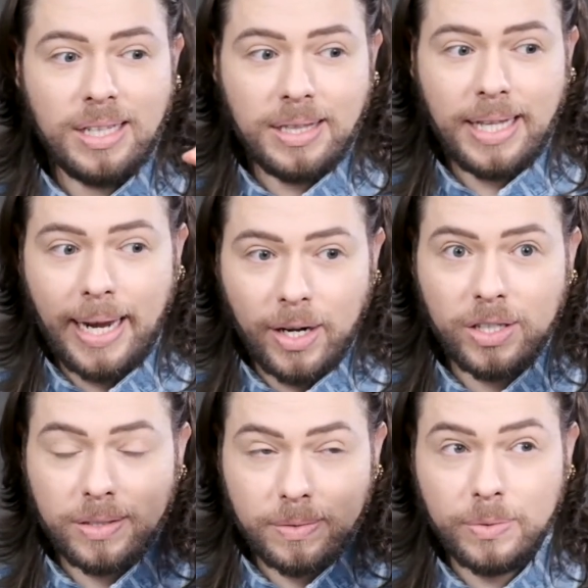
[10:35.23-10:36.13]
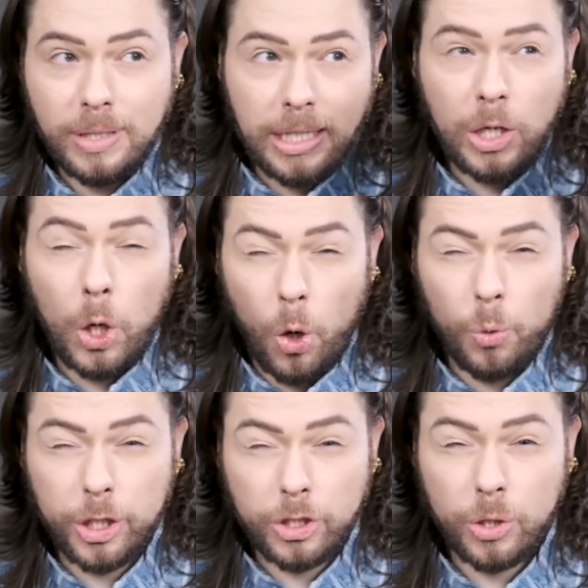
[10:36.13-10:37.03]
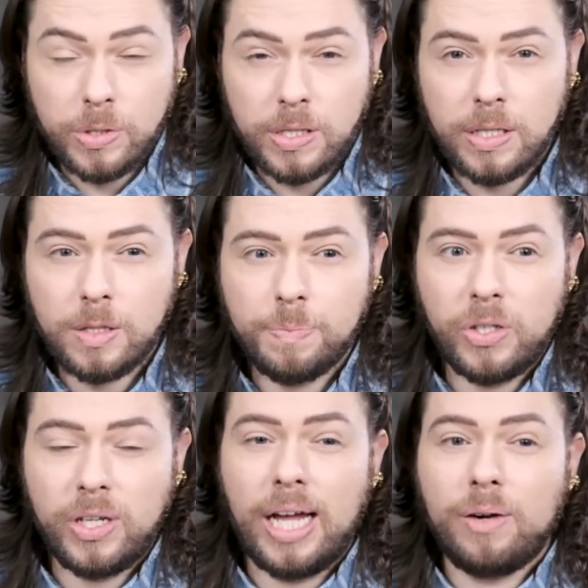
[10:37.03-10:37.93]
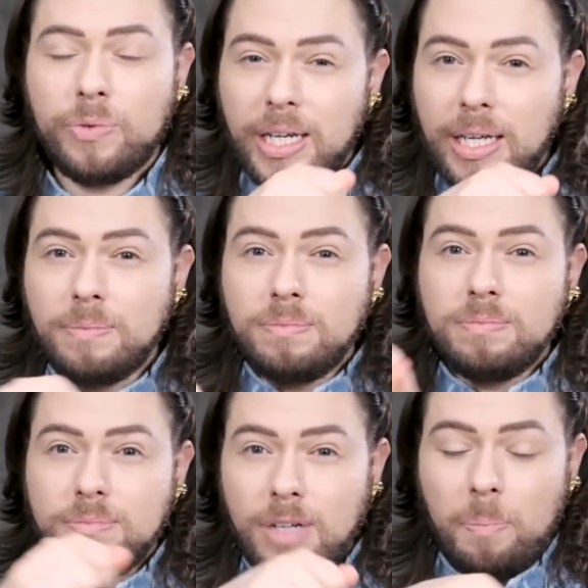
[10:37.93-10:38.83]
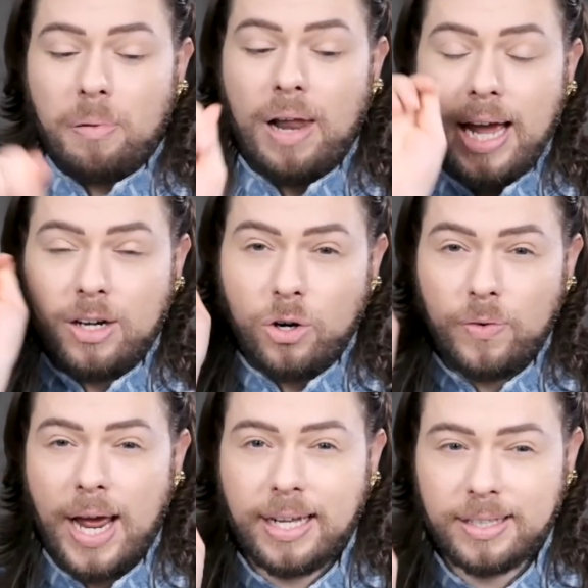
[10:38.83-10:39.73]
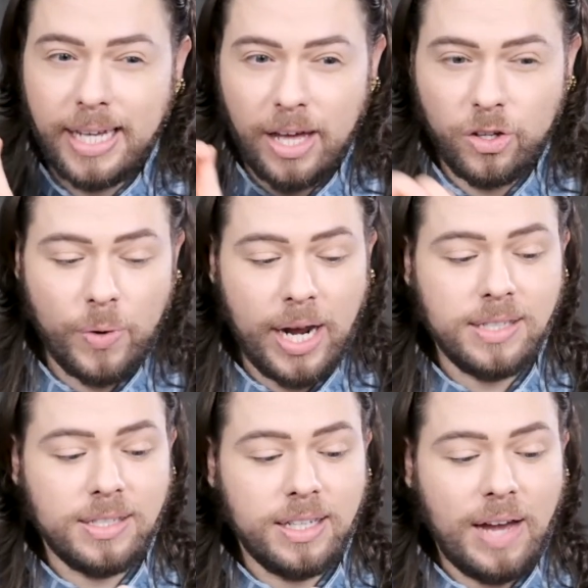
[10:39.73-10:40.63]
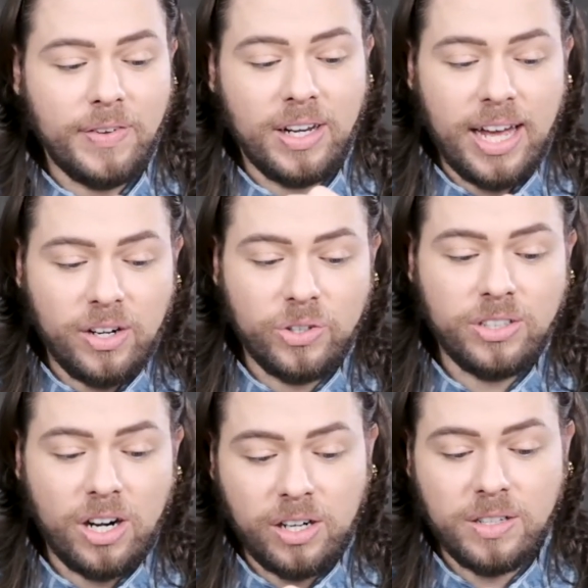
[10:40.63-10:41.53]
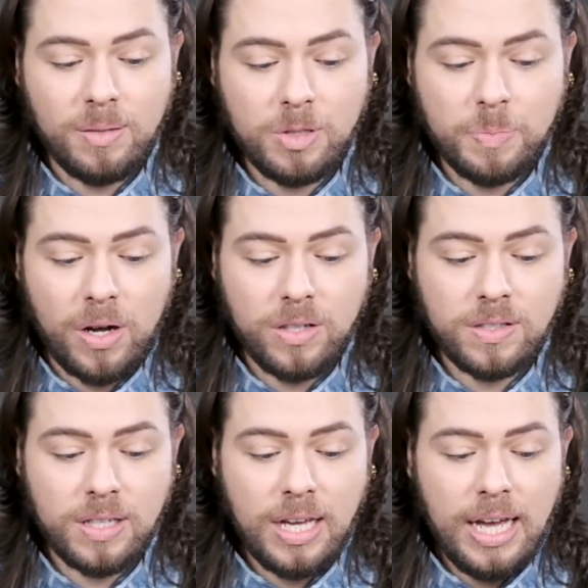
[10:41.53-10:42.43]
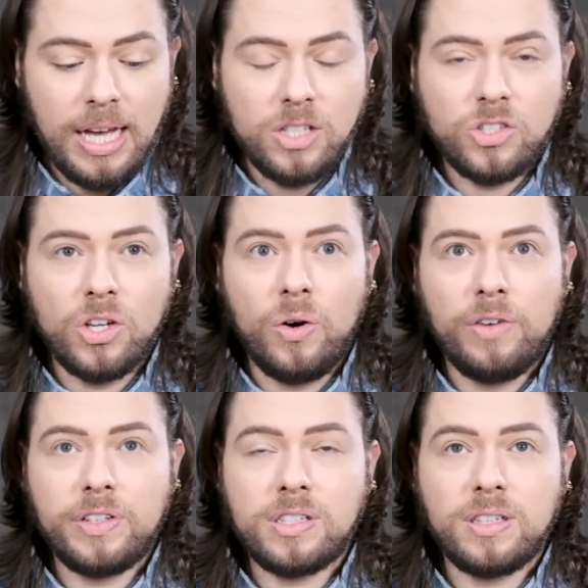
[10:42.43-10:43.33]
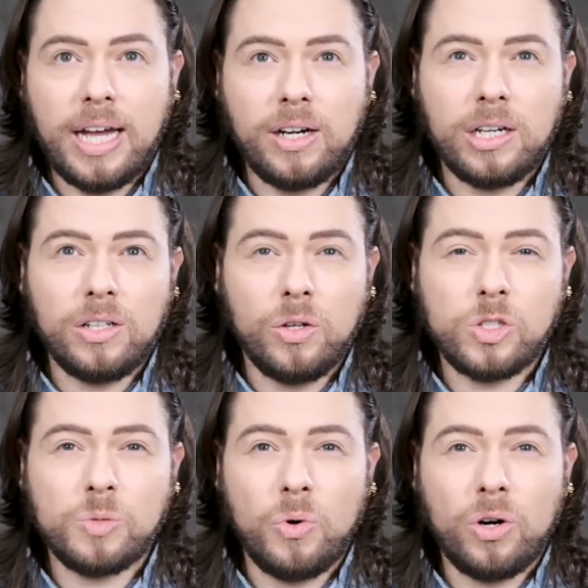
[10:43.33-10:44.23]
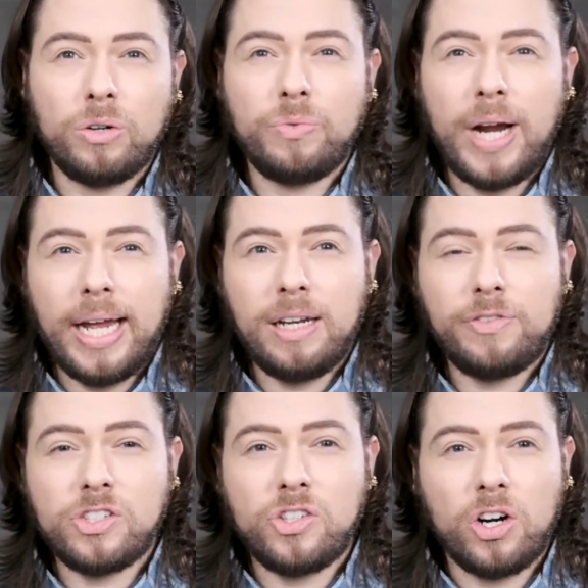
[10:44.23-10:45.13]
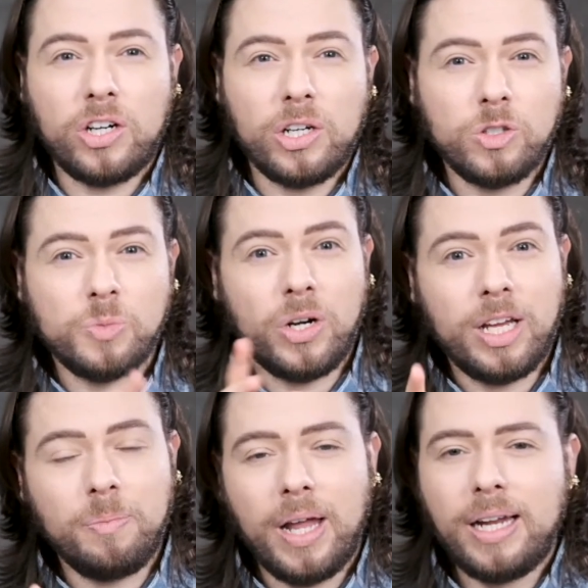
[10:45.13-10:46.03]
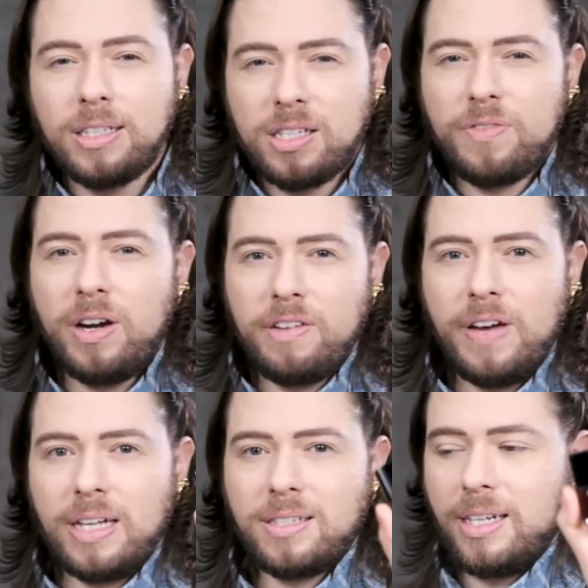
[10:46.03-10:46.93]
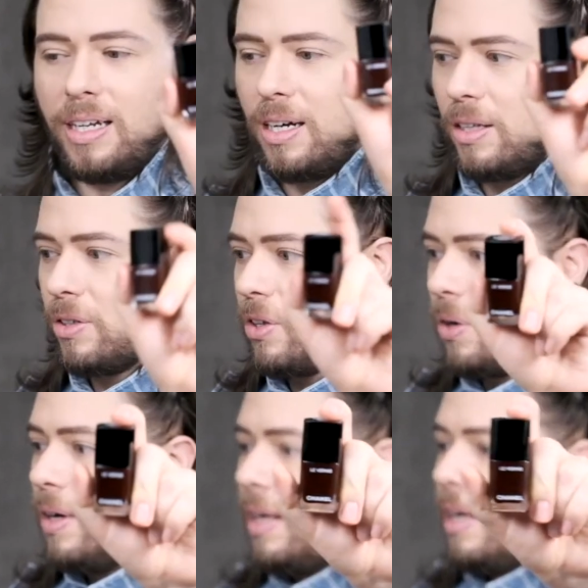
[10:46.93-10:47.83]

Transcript: layered in lower doses, but you got to really apply it correctly. Otherwise, you have it lighter or darker in some spots. So if it's lighter, it looks more red. If it's darker, it looks more like blood. It's a very fascinating color, though.